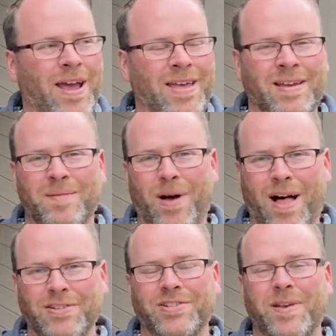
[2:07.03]
I
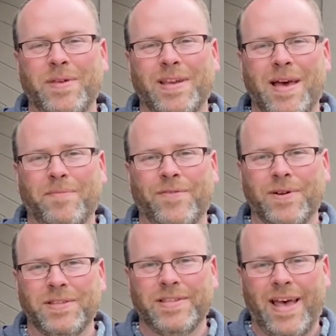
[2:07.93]
polish something up
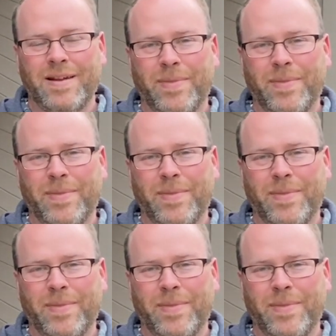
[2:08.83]
for a set.